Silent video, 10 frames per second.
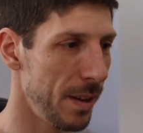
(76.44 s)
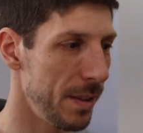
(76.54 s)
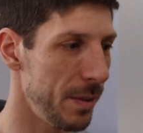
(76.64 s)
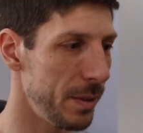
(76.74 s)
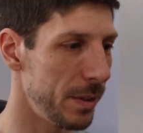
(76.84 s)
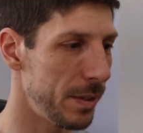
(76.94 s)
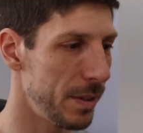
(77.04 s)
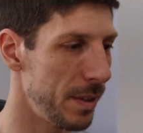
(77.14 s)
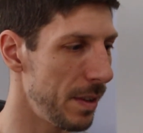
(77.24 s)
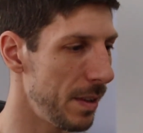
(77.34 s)
it
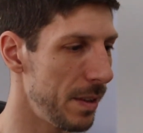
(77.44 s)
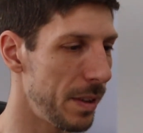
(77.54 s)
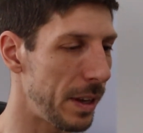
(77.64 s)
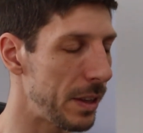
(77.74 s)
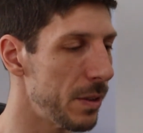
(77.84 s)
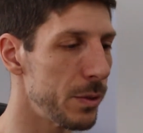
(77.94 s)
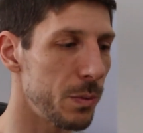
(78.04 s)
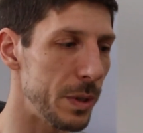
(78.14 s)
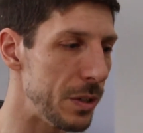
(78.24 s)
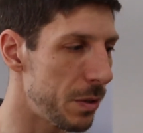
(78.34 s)
was. Like there was
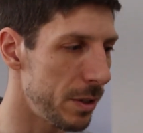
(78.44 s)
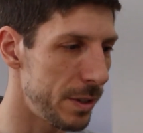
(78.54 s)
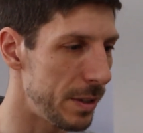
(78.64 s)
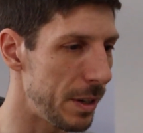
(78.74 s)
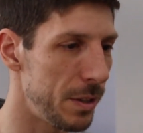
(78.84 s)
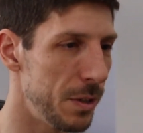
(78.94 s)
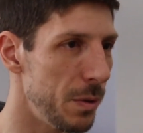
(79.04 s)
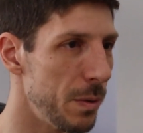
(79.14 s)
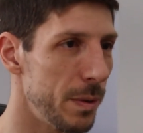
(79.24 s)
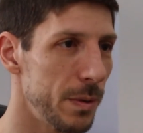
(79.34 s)
resources there
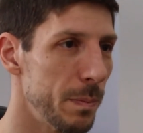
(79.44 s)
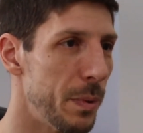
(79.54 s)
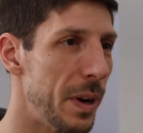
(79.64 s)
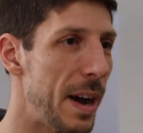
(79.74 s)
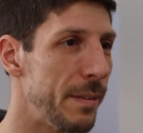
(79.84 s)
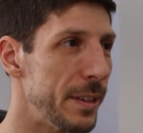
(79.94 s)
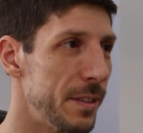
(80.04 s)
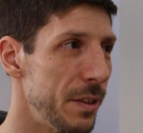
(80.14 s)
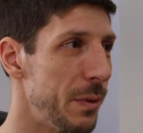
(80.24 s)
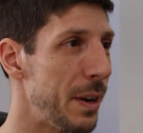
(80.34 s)
too, but
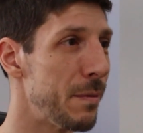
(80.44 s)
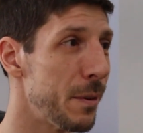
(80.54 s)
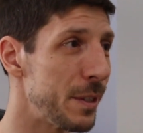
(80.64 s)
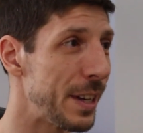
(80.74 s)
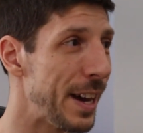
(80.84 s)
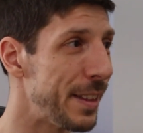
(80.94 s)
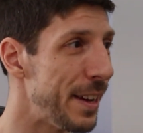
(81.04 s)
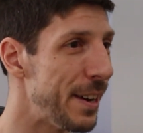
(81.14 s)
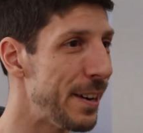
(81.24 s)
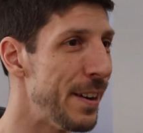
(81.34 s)
obviously when I first got
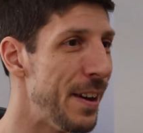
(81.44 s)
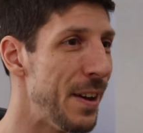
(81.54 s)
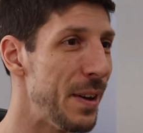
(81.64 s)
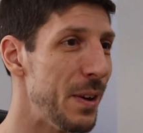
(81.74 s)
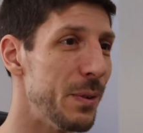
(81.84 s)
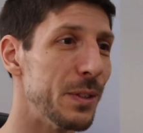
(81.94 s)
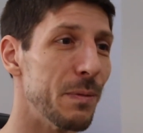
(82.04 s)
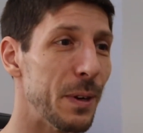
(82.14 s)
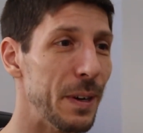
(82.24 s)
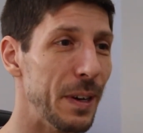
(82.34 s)
there, it was a
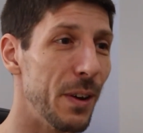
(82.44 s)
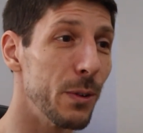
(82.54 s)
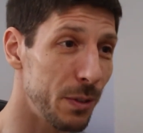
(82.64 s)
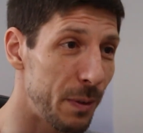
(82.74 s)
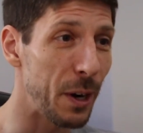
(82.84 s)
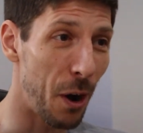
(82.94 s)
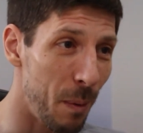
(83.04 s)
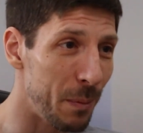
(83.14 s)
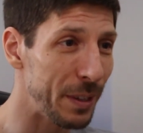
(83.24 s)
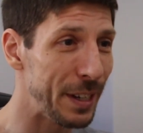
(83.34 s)
very
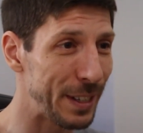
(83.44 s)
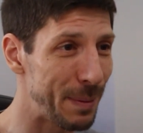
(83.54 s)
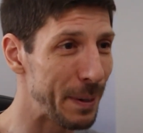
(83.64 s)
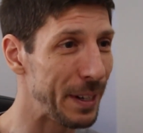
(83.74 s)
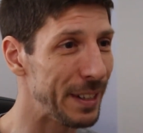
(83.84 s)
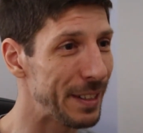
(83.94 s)
humbling experience.